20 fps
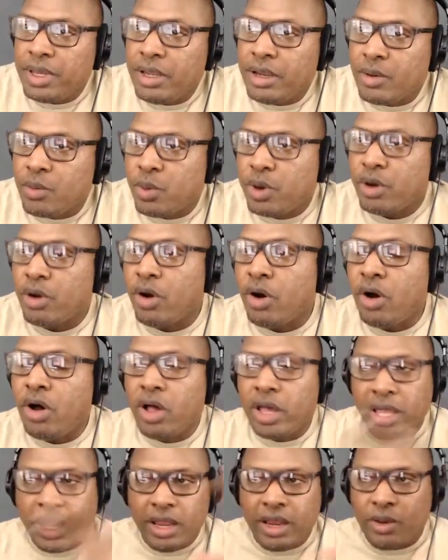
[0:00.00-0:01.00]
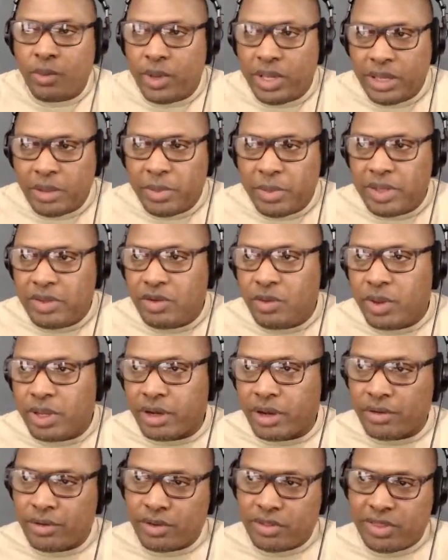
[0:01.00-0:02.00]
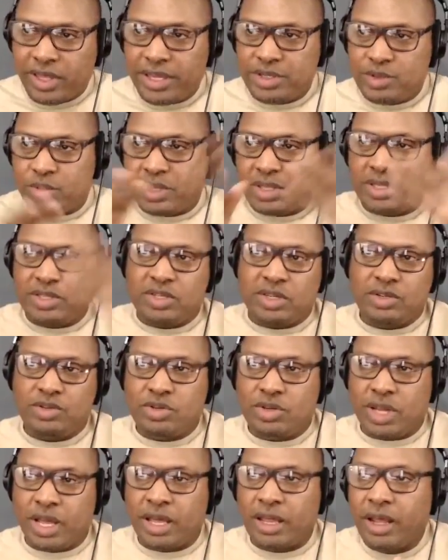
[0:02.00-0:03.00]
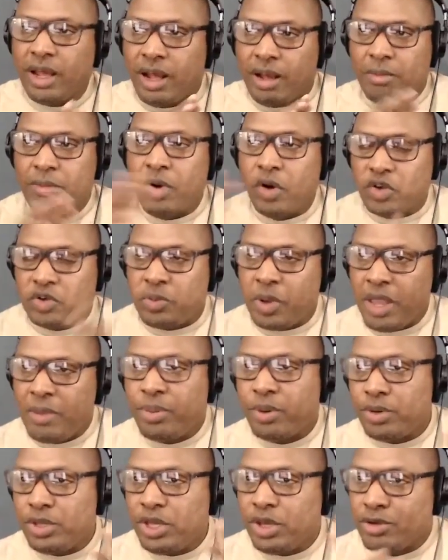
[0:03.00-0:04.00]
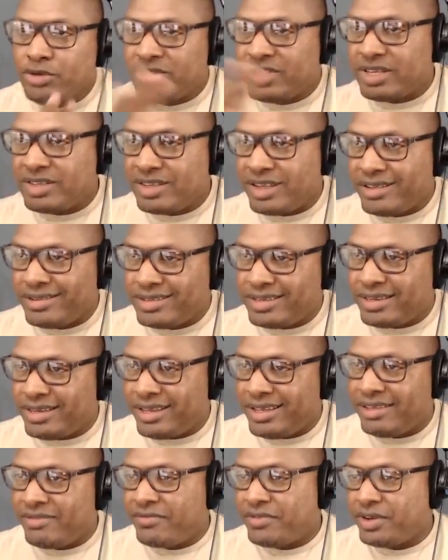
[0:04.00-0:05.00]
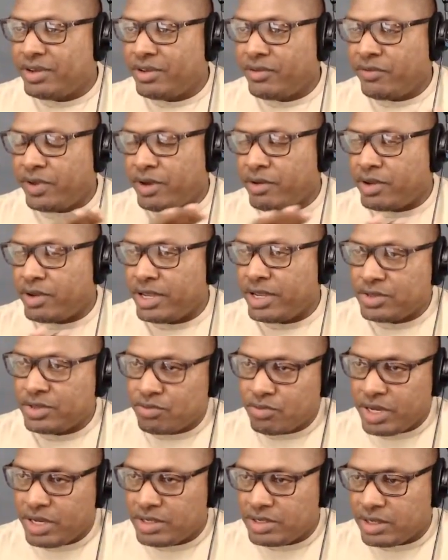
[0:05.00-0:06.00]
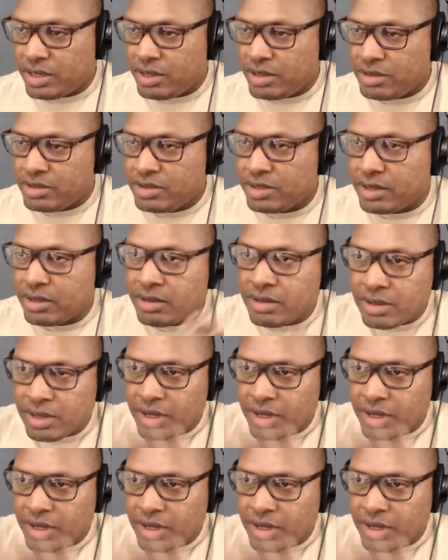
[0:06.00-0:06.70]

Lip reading: We're all here. We could be doing other things with this internet. Most people use this internet for nefarious reasons, and